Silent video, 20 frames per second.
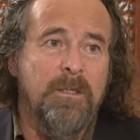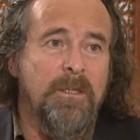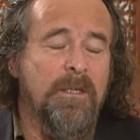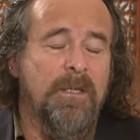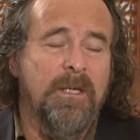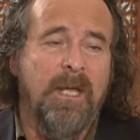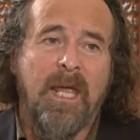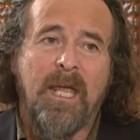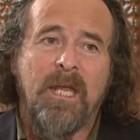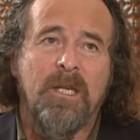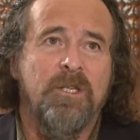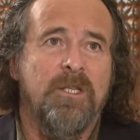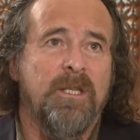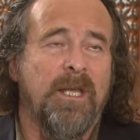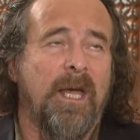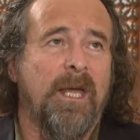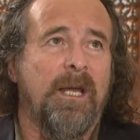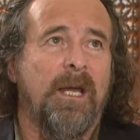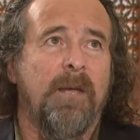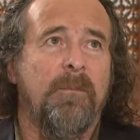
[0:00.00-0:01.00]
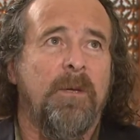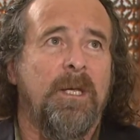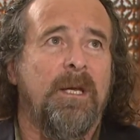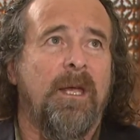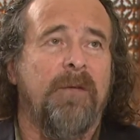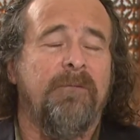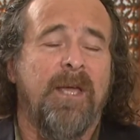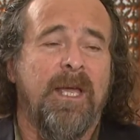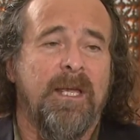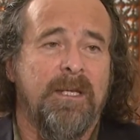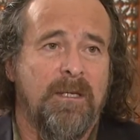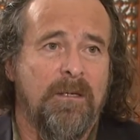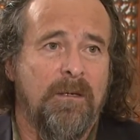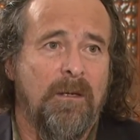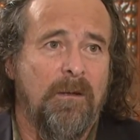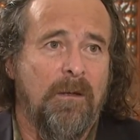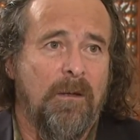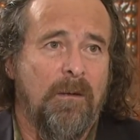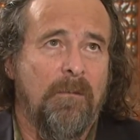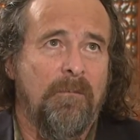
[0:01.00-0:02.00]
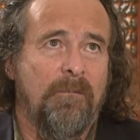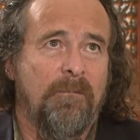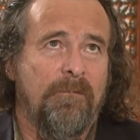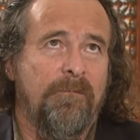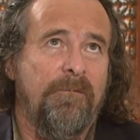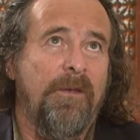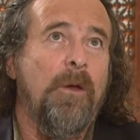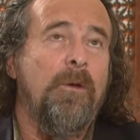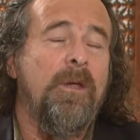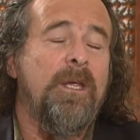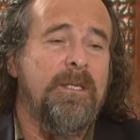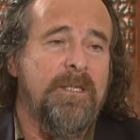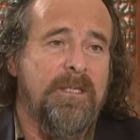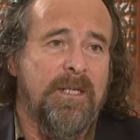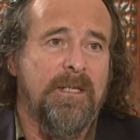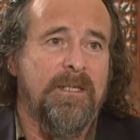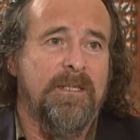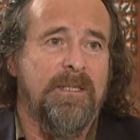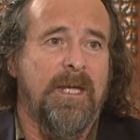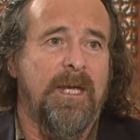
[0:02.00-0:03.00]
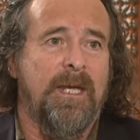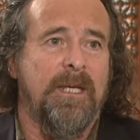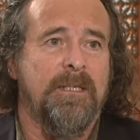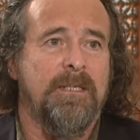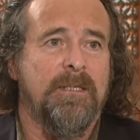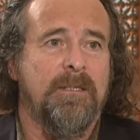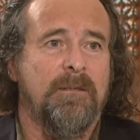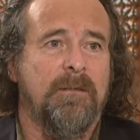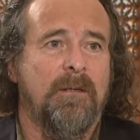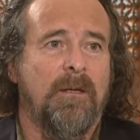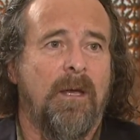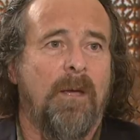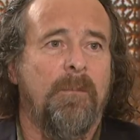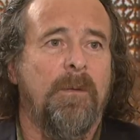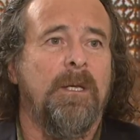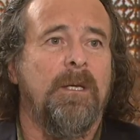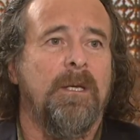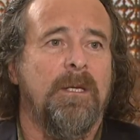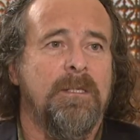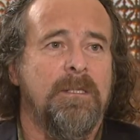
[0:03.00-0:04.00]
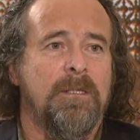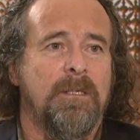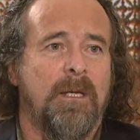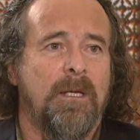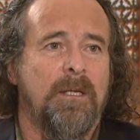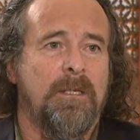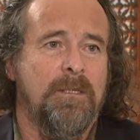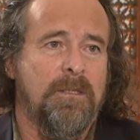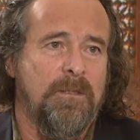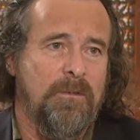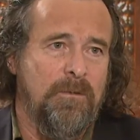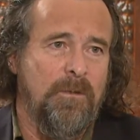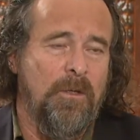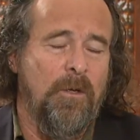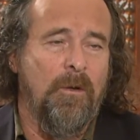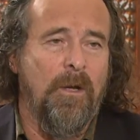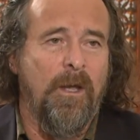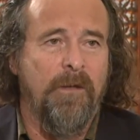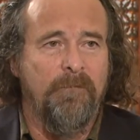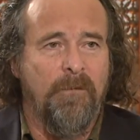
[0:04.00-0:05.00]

to gauge that. I mean, I've had varying success. I mean, as you know,